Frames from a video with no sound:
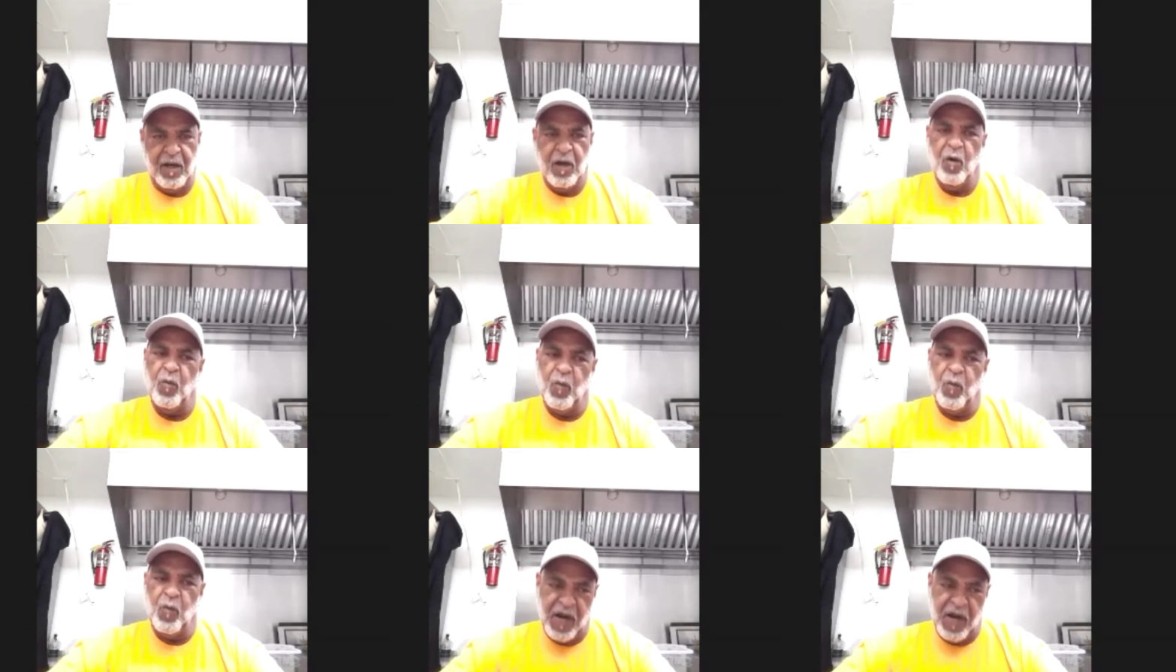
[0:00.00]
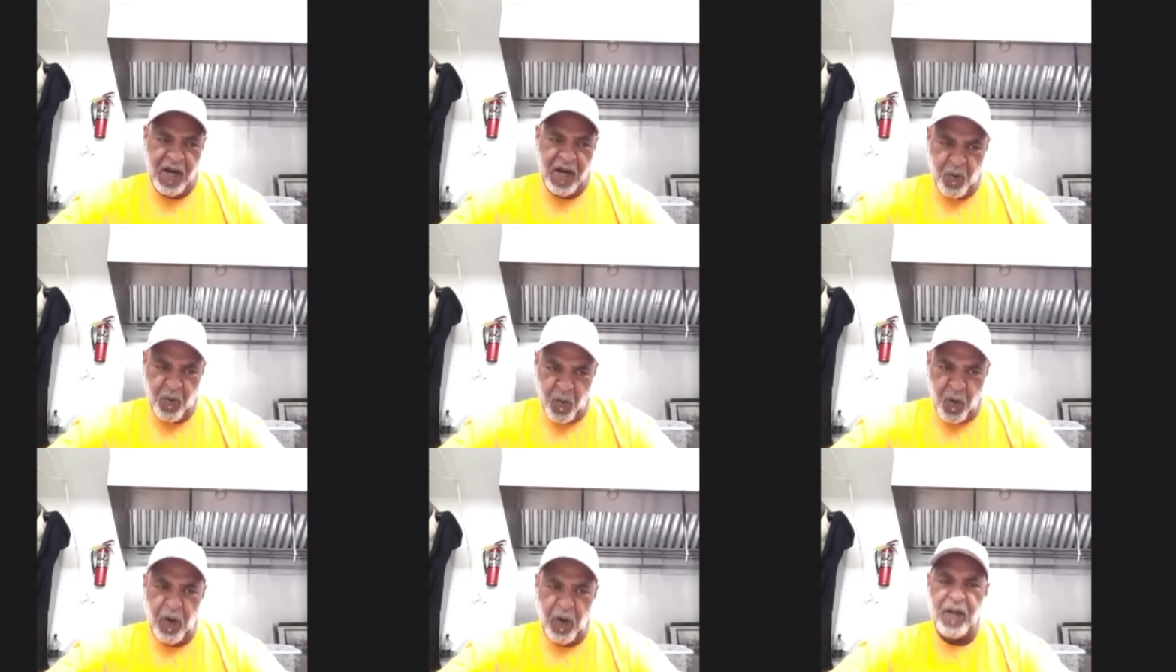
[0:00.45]
we can
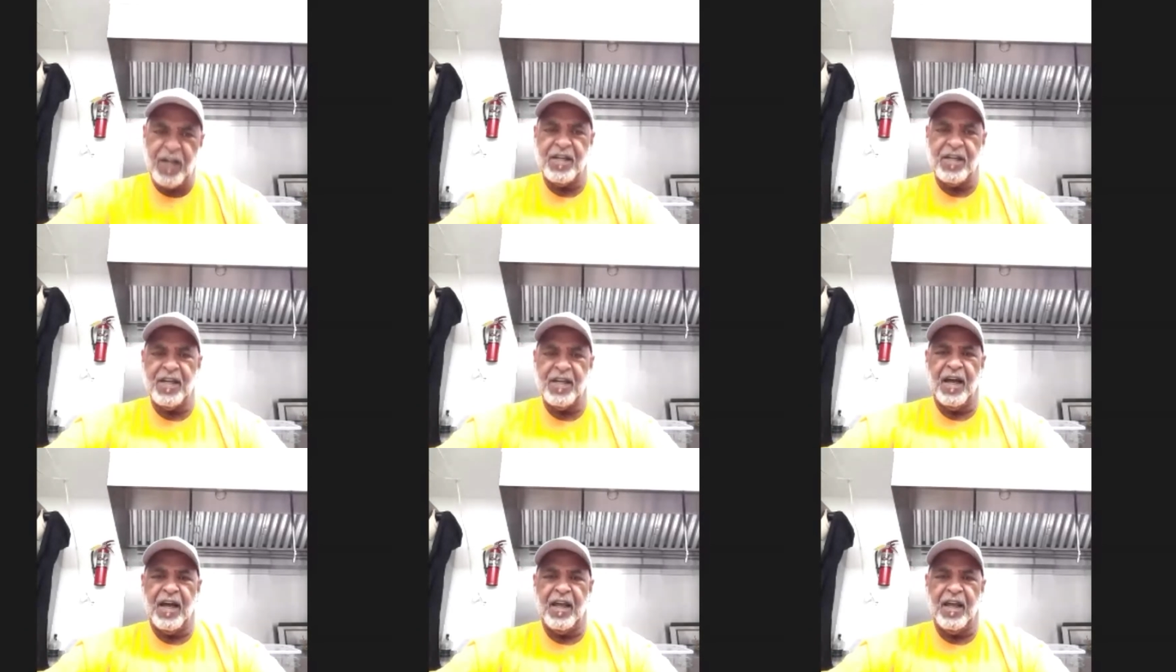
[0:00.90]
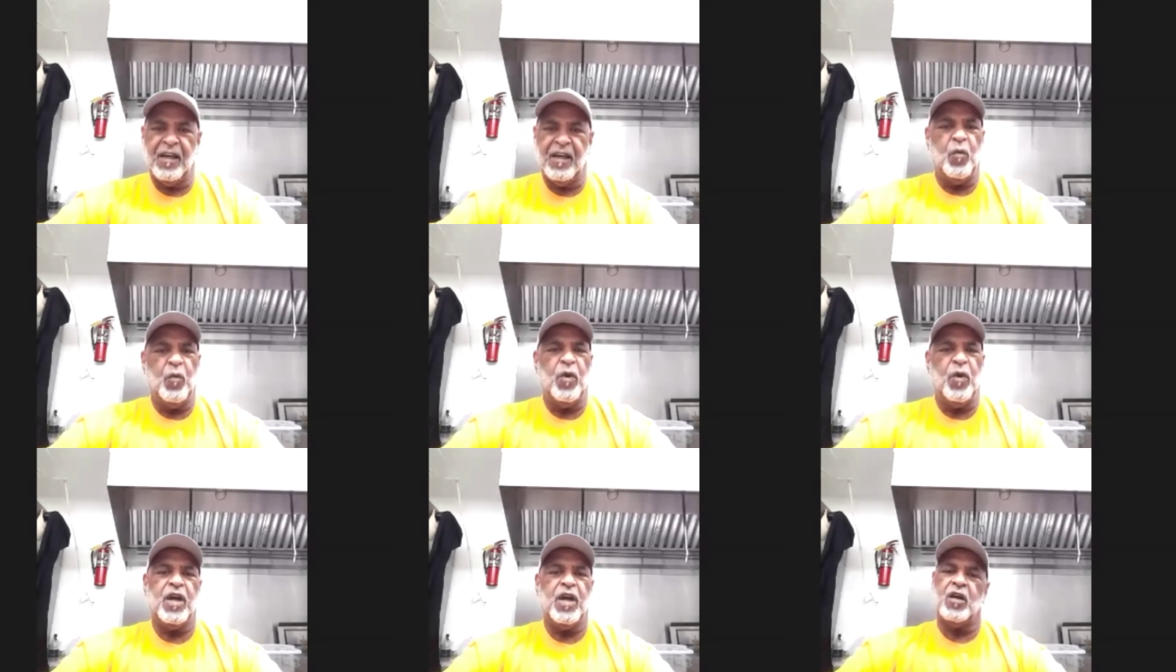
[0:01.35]
work it together and
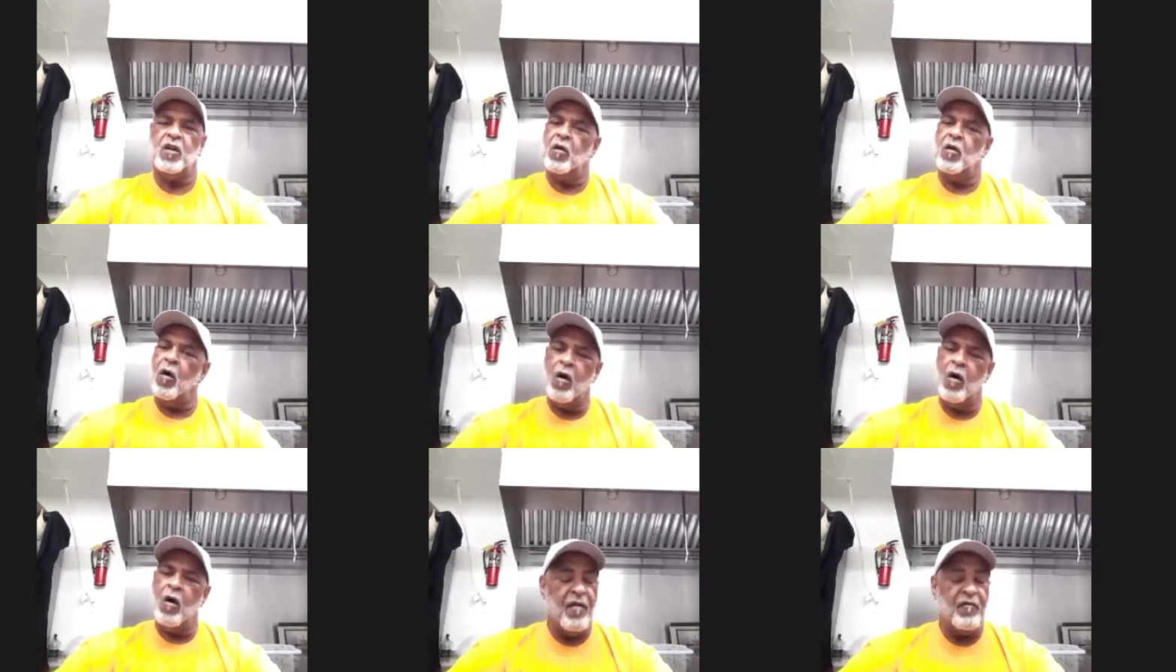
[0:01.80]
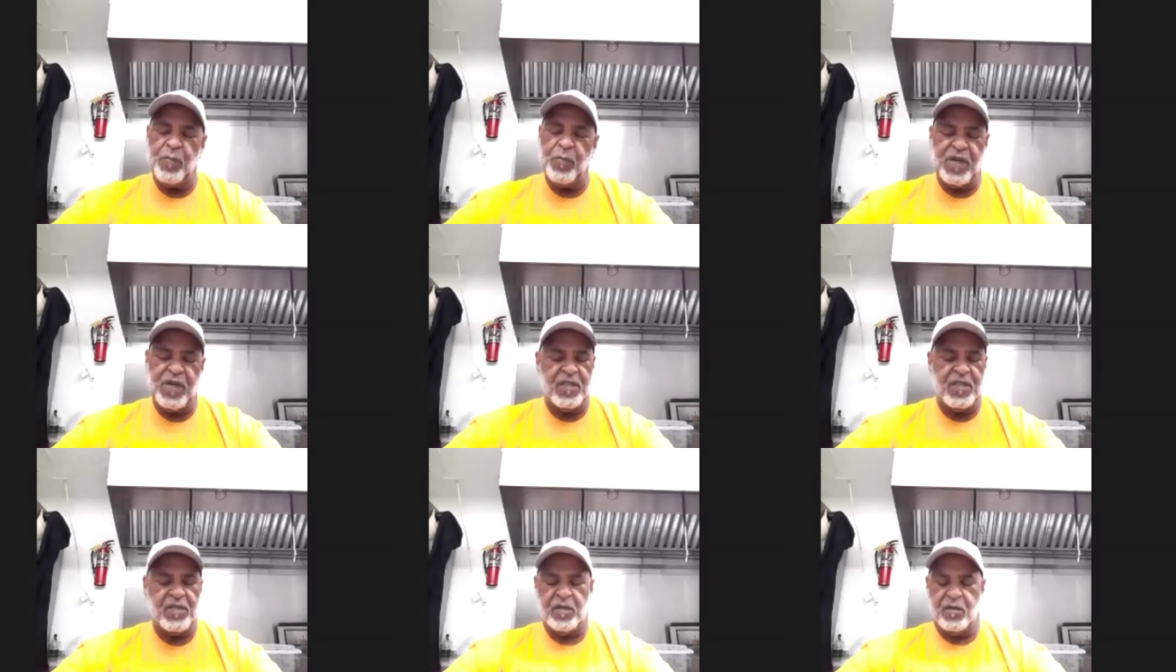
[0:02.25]
we can all have a
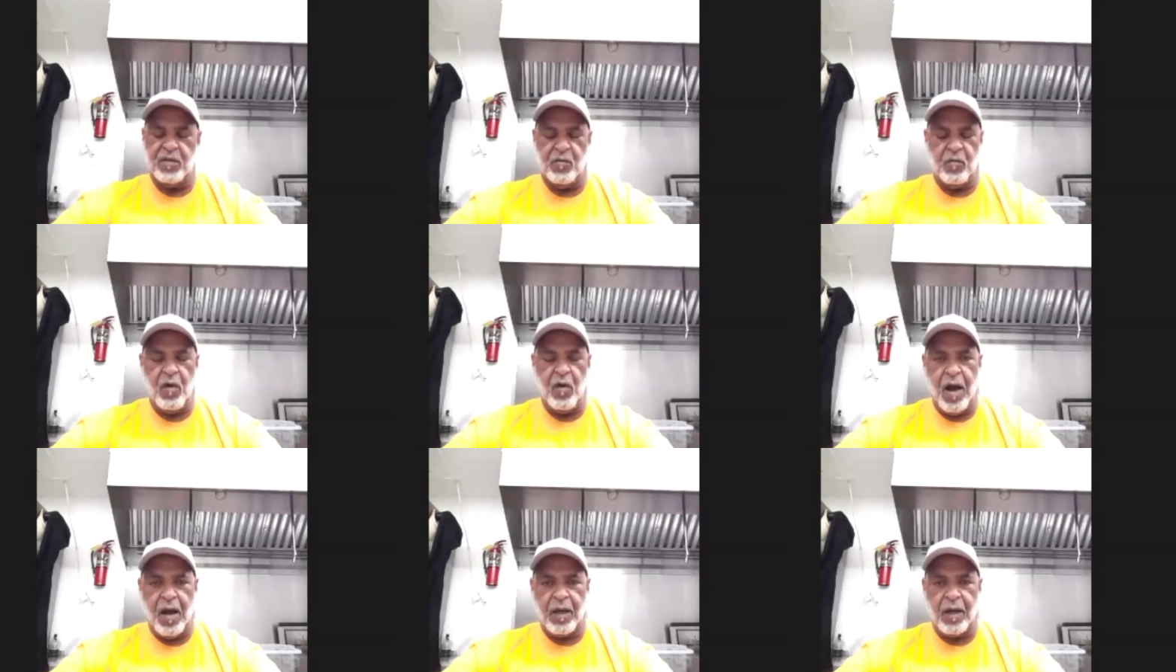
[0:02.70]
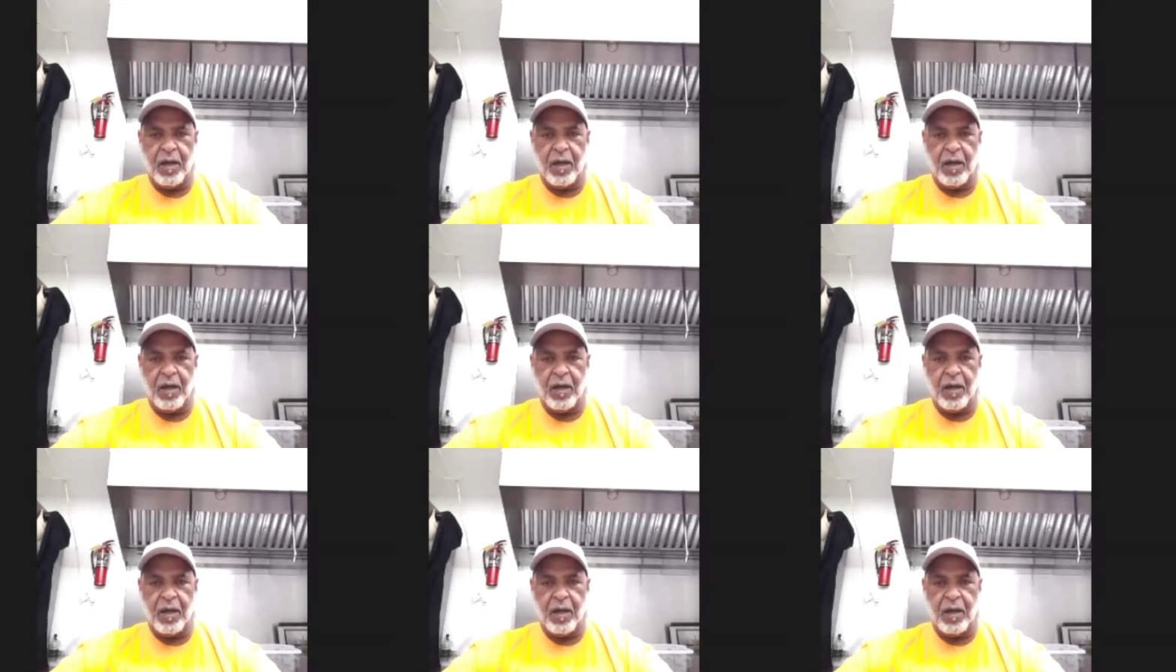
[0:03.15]
piece of the rock.